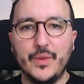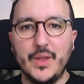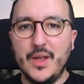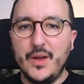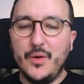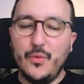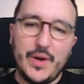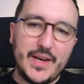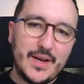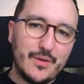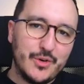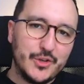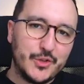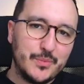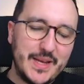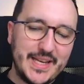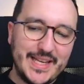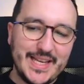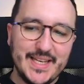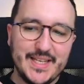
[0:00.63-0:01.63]
When I was
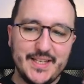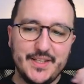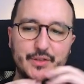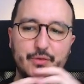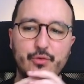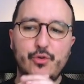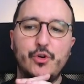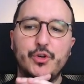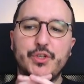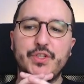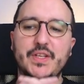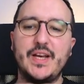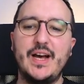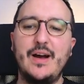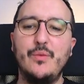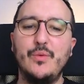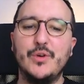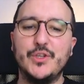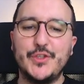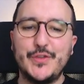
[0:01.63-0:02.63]
making this course, I
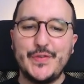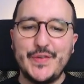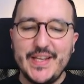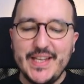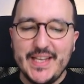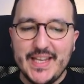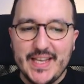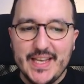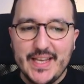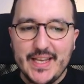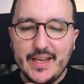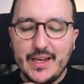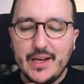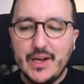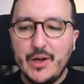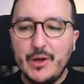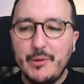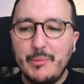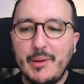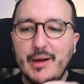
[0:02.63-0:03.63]
was thinking
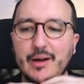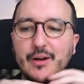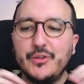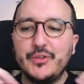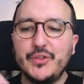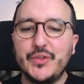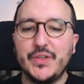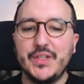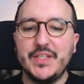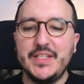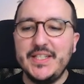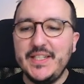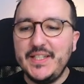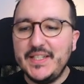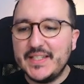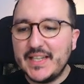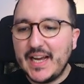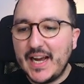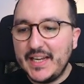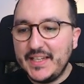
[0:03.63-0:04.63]
about
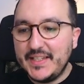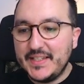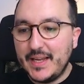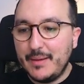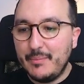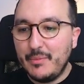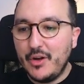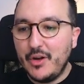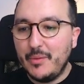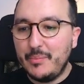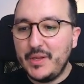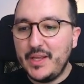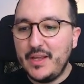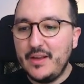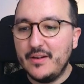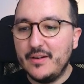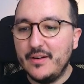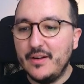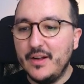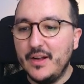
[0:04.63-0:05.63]
this item up
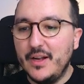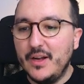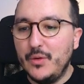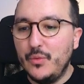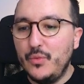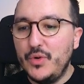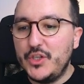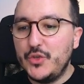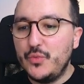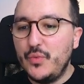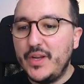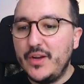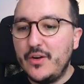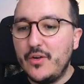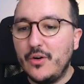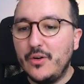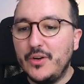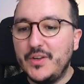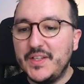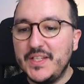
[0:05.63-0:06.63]
here, which we
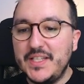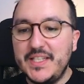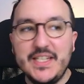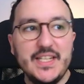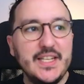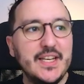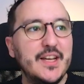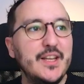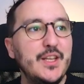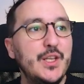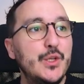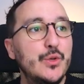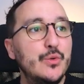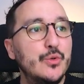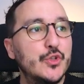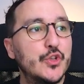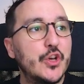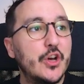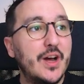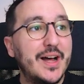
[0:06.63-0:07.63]
called the
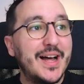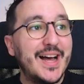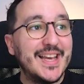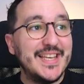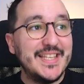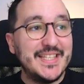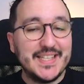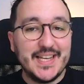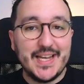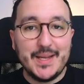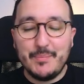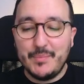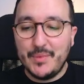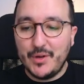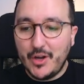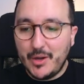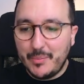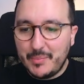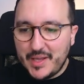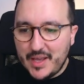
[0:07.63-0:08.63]
user item
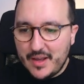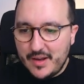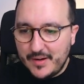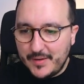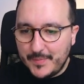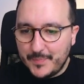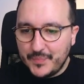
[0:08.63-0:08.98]
up here.